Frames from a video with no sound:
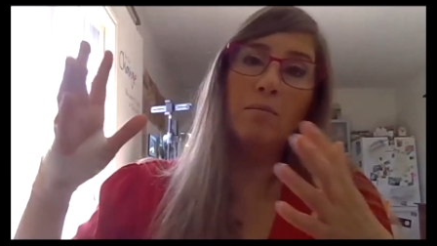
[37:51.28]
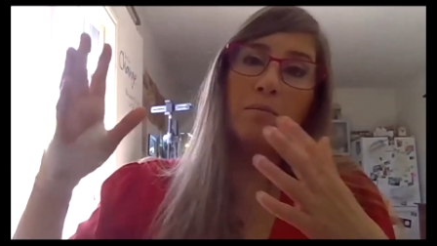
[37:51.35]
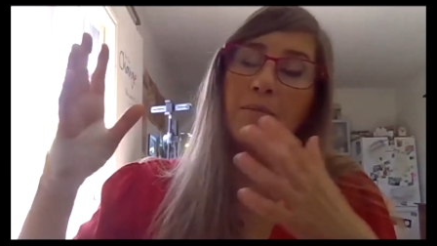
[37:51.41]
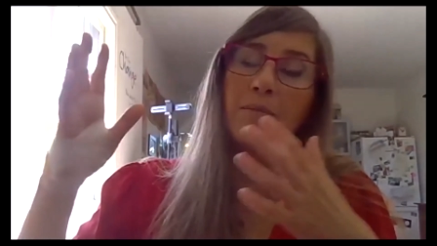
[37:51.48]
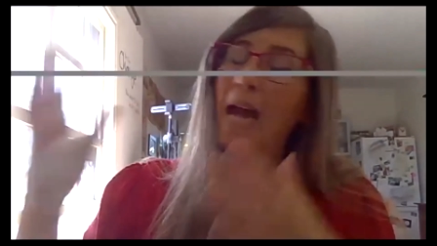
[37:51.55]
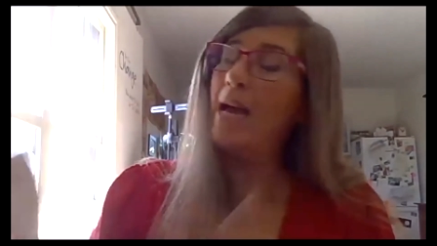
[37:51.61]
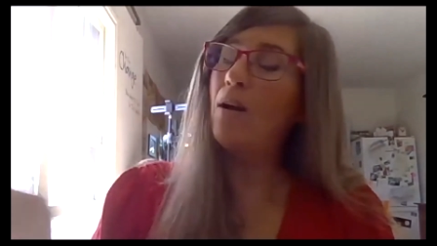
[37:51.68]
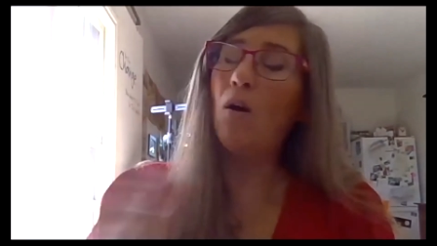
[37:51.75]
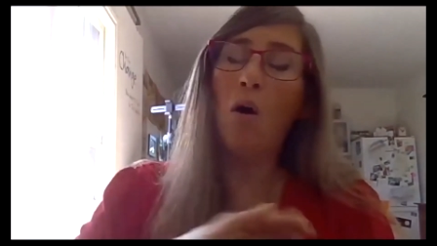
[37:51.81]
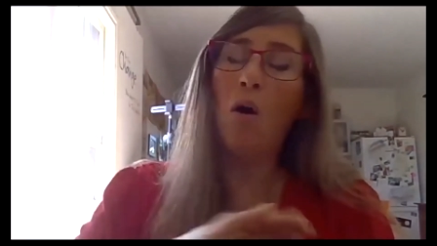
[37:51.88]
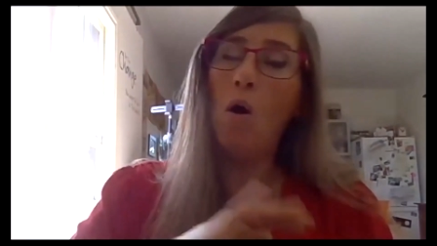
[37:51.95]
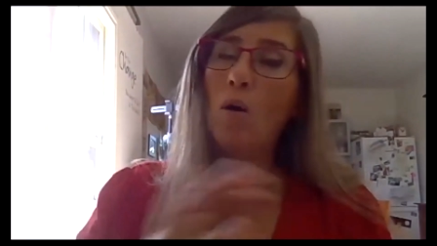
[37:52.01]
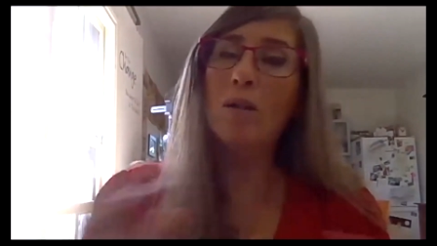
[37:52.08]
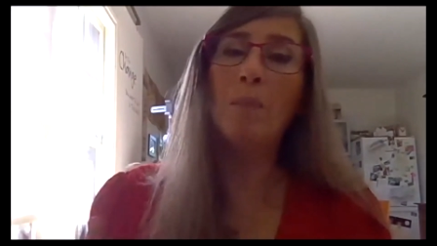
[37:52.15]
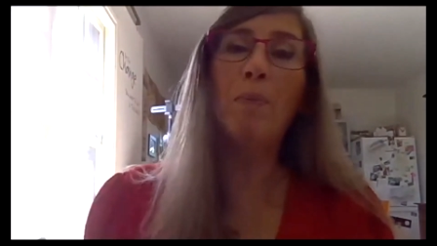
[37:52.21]
take
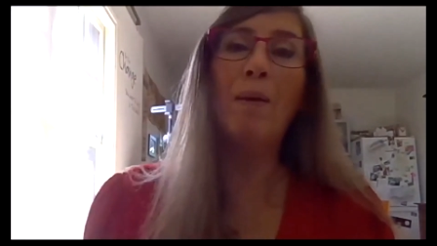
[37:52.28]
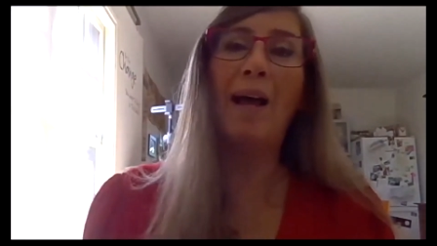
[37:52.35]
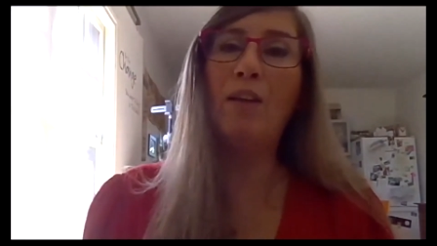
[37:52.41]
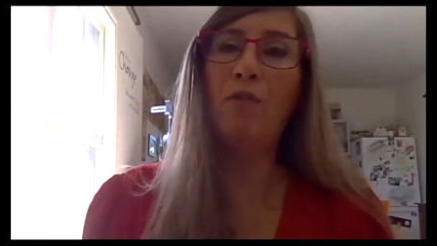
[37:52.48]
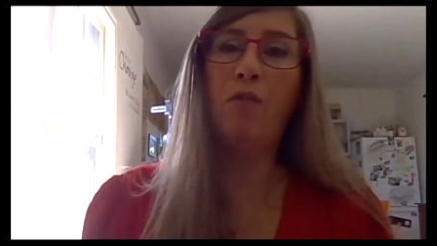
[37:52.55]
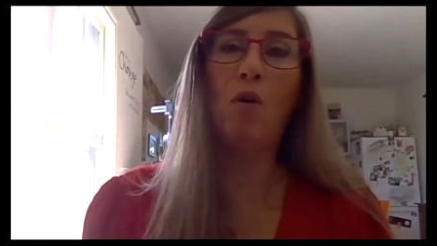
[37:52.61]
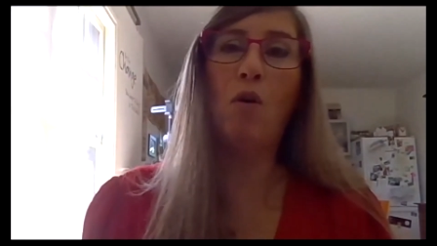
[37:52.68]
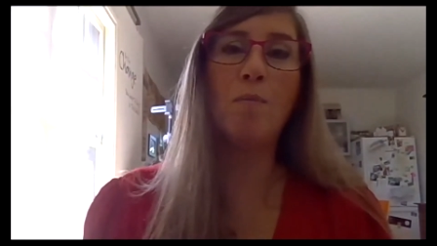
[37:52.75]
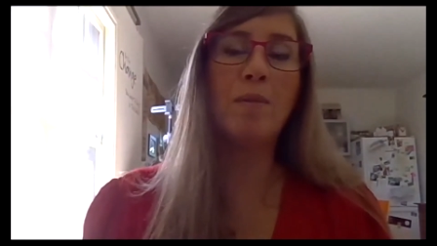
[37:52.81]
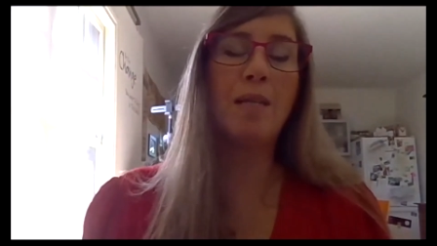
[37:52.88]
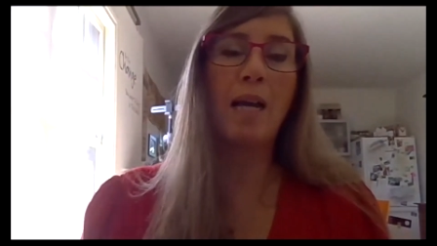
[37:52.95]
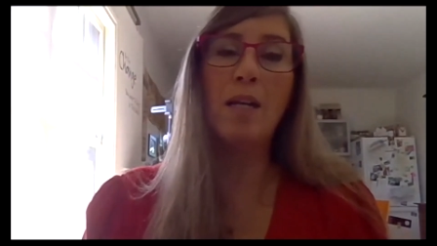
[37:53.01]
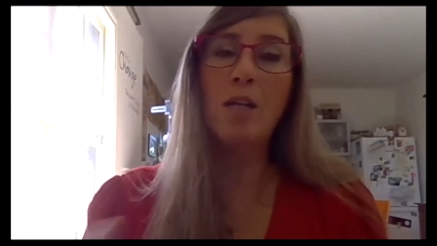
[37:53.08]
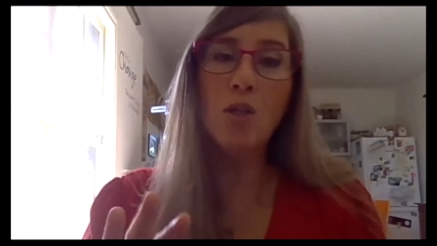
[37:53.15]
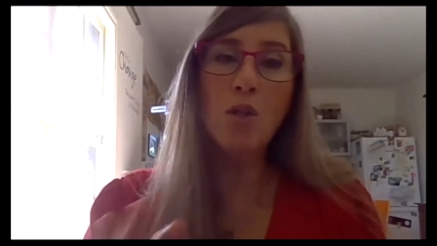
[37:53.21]
all the platforms
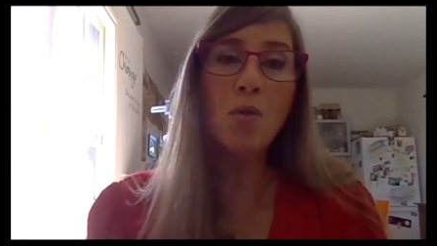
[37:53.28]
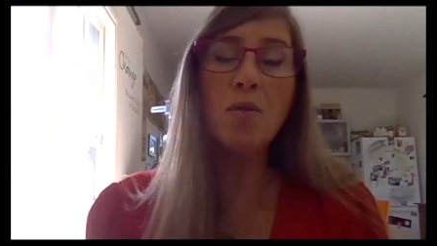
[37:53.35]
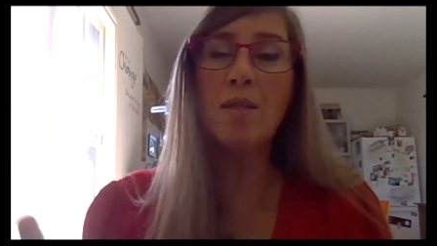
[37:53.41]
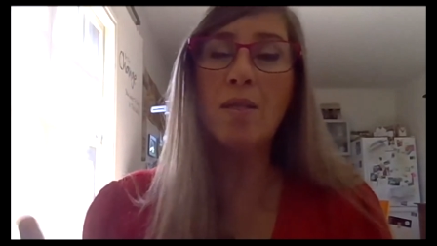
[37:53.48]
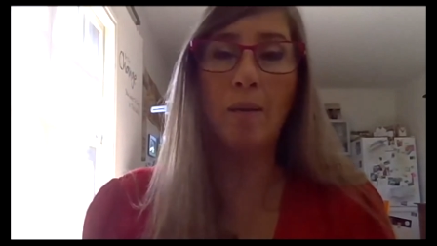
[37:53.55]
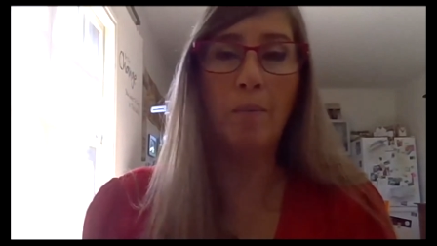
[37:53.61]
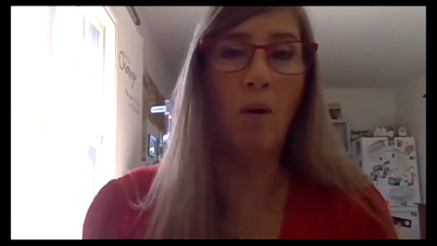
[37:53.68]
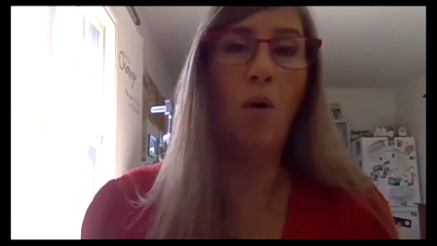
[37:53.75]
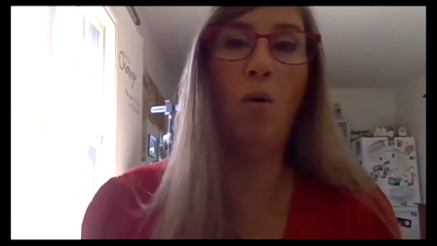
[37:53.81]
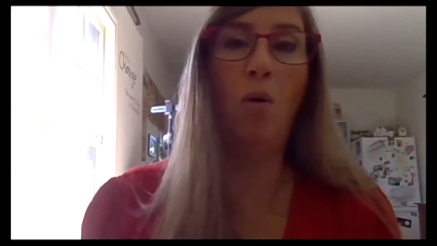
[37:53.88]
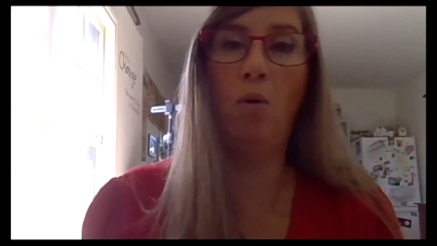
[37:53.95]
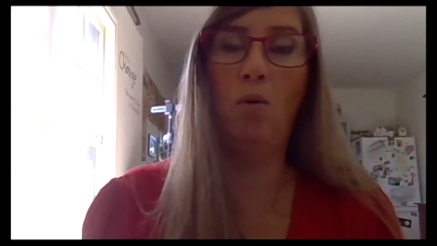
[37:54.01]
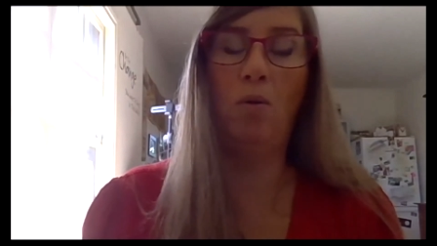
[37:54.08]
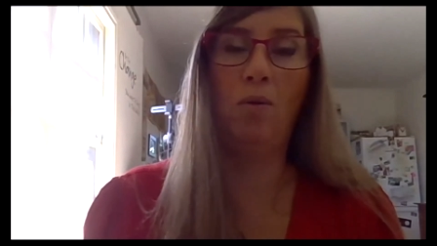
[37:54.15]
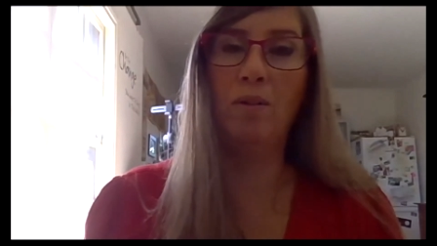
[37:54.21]
and use them
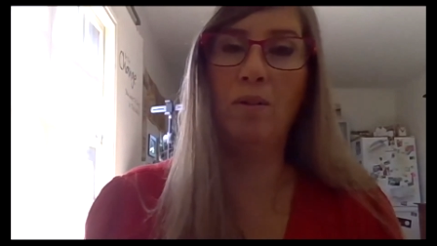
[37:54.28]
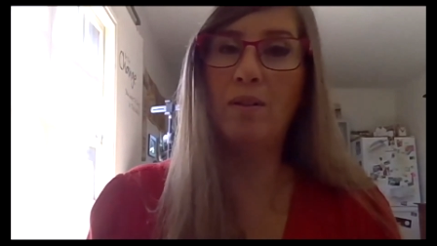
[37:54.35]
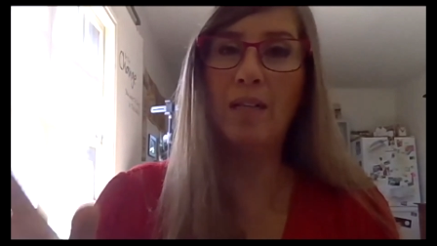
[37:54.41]
all.